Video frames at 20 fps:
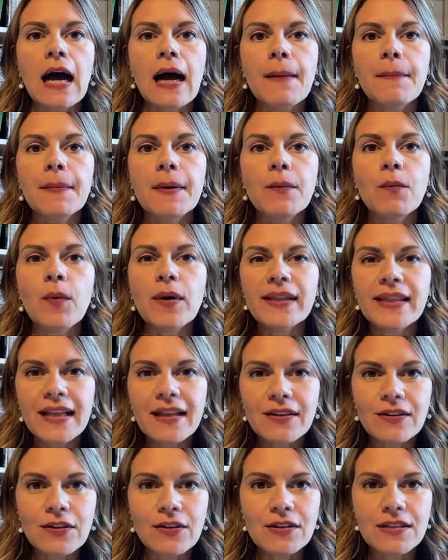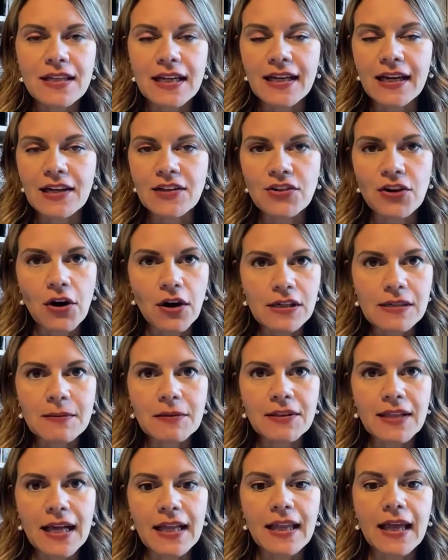what that looks like. I talked about
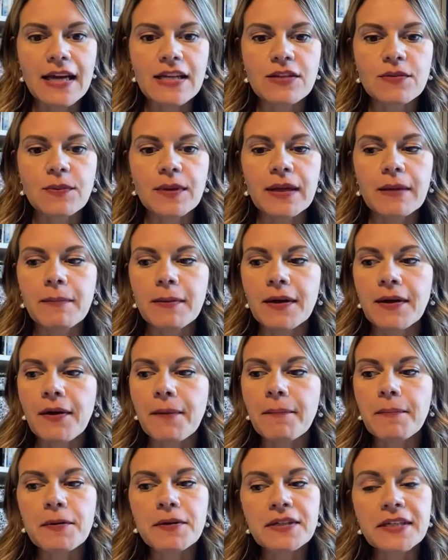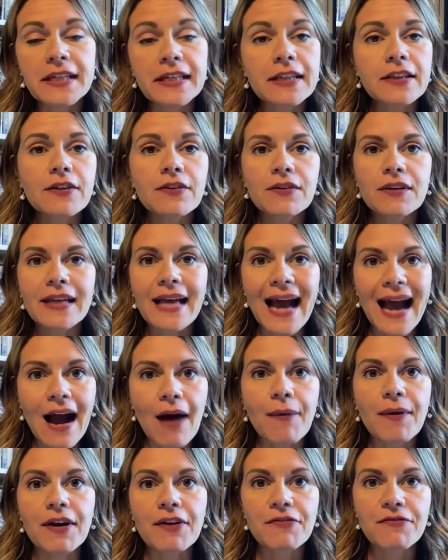that last week, but particularly how
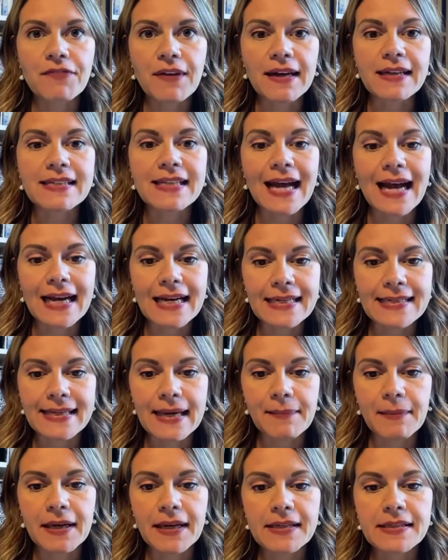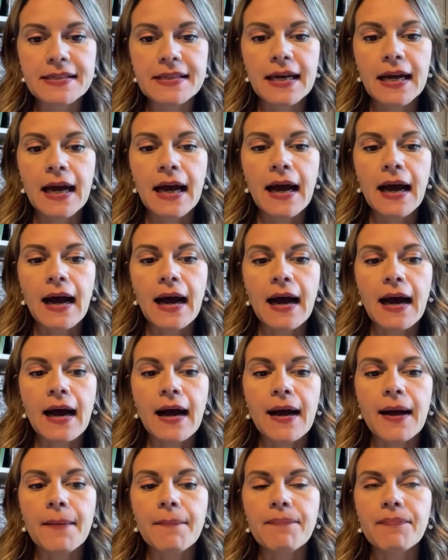it affects academics.
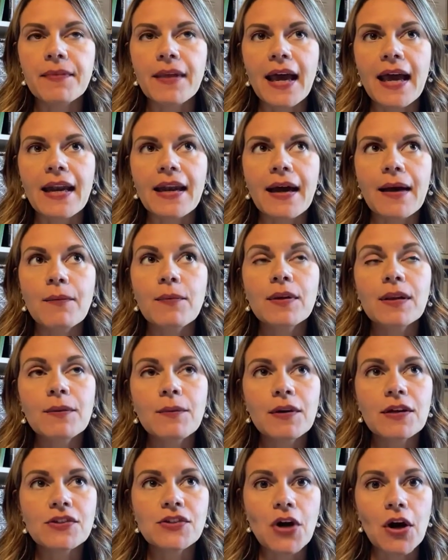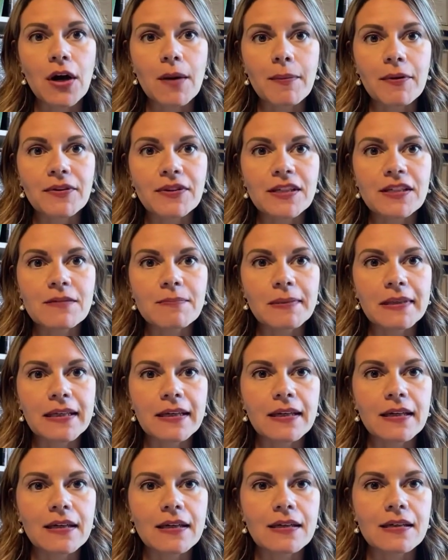And I really want to talk about this
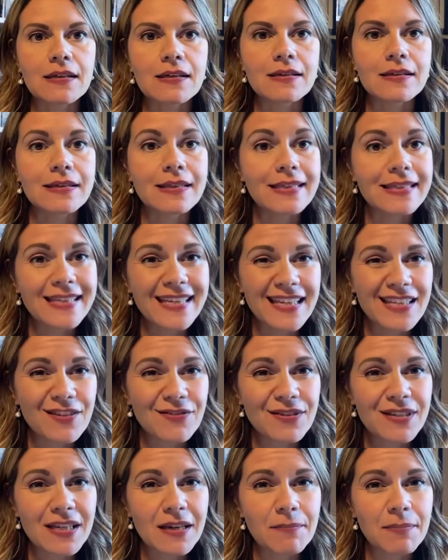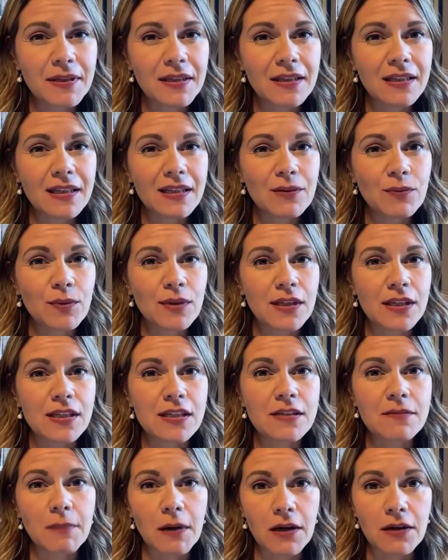because these kids are typically really
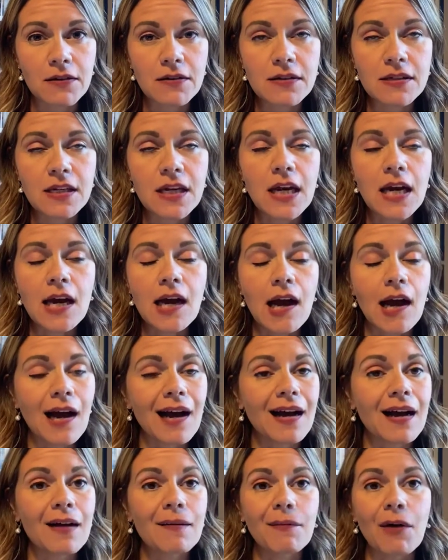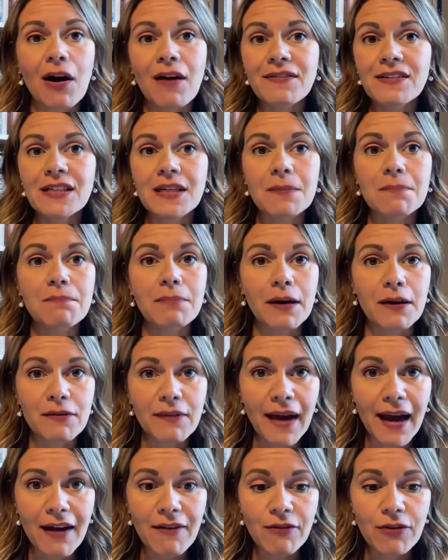smart, often above
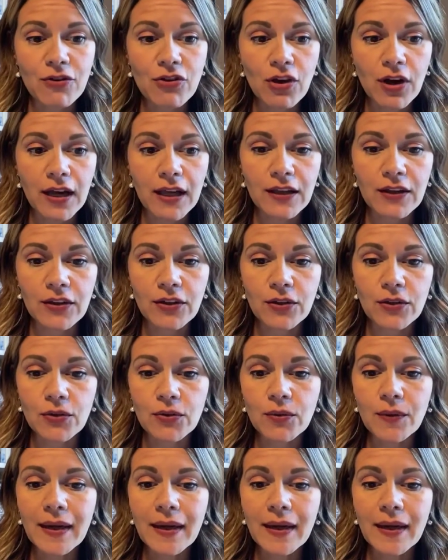average IQ,